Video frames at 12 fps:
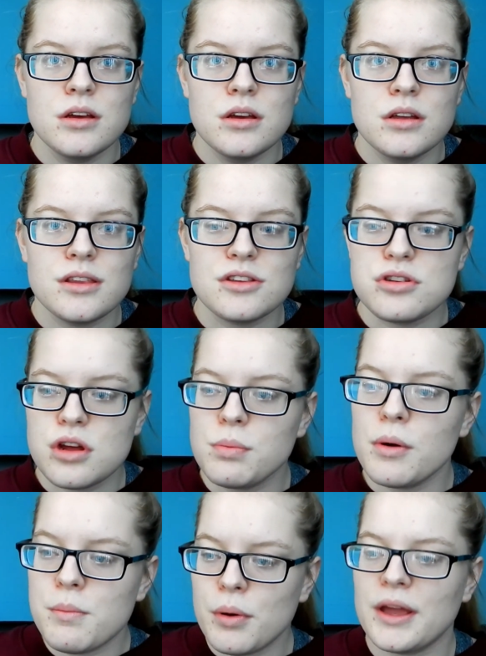There's no
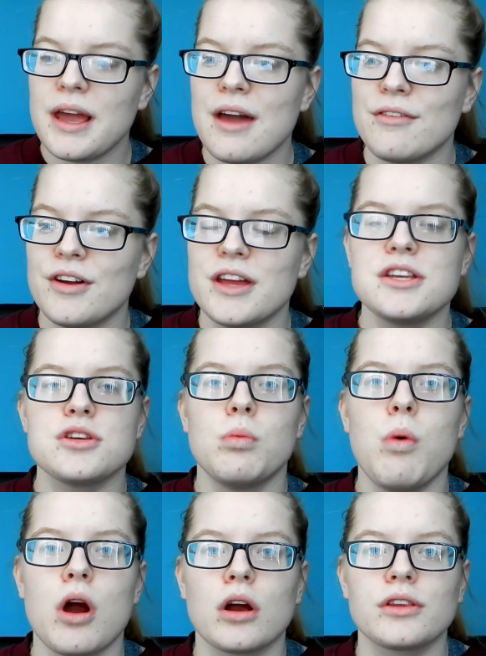point putting effort into
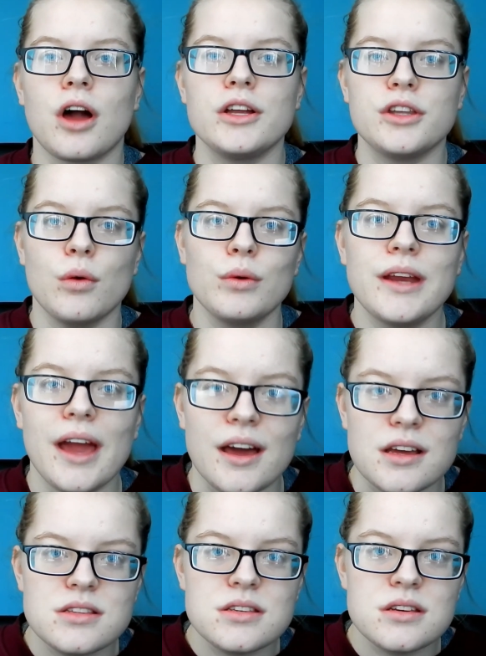work that I don't
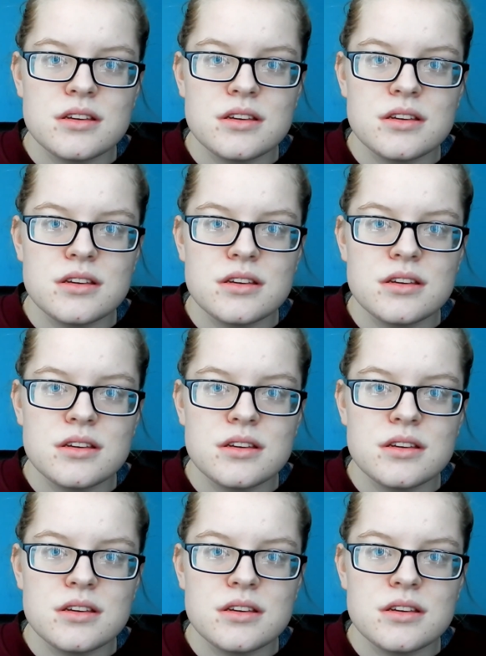get.